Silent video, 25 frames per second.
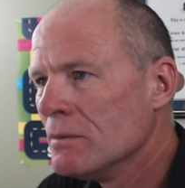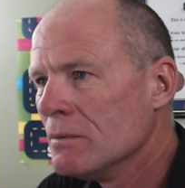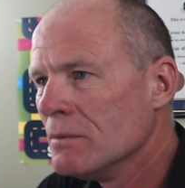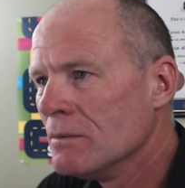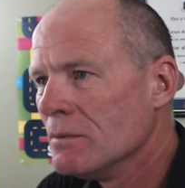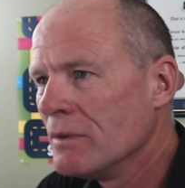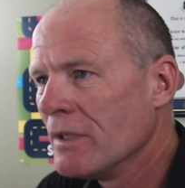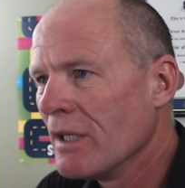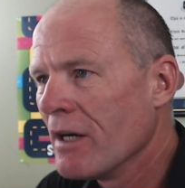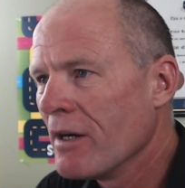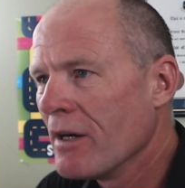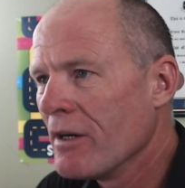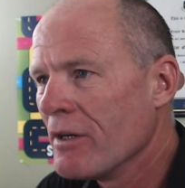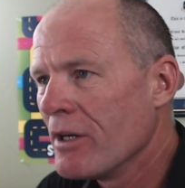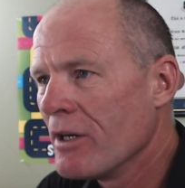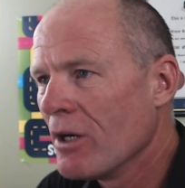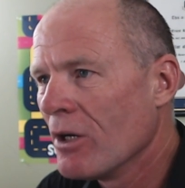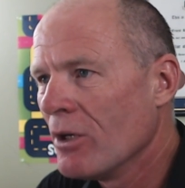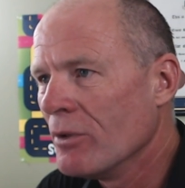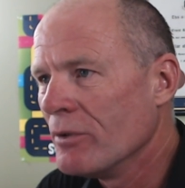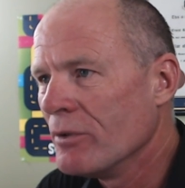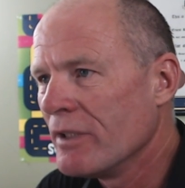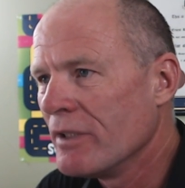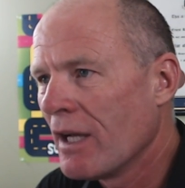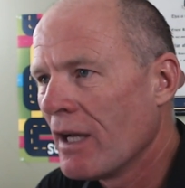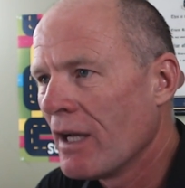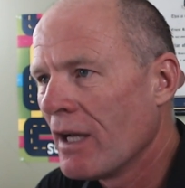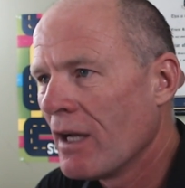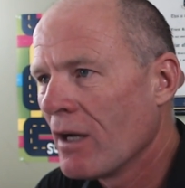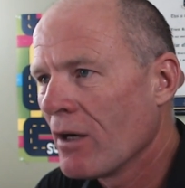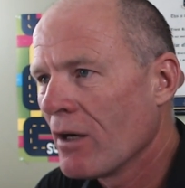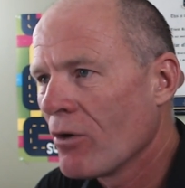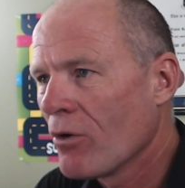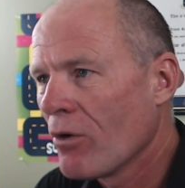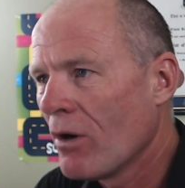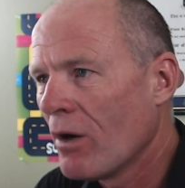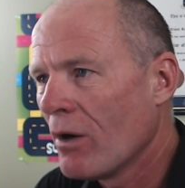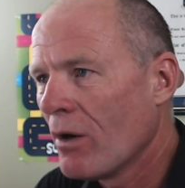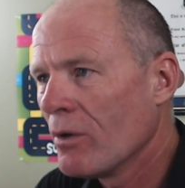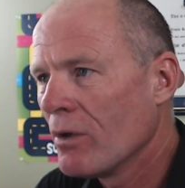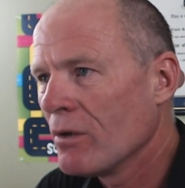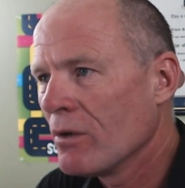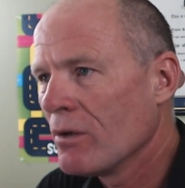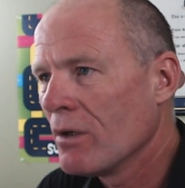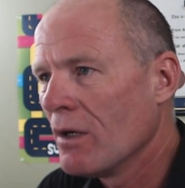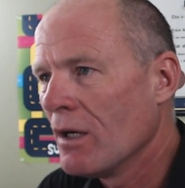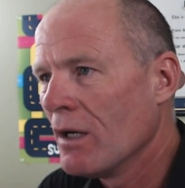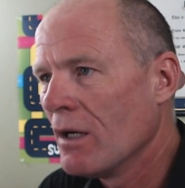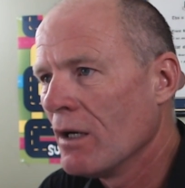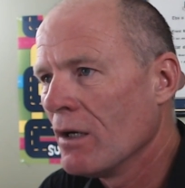there you go.
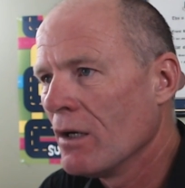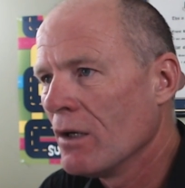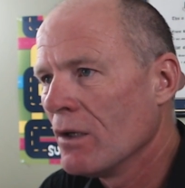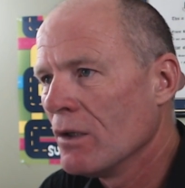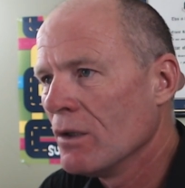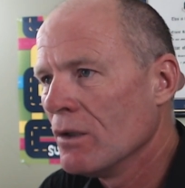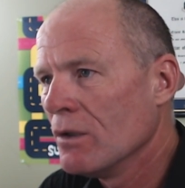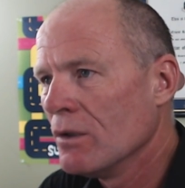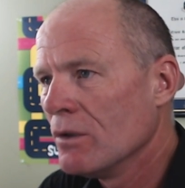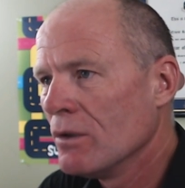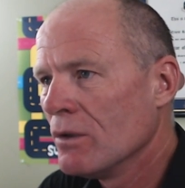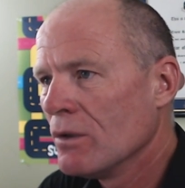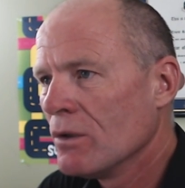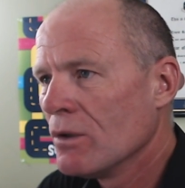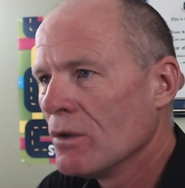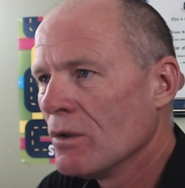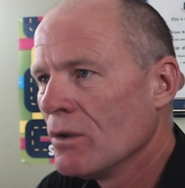Kronick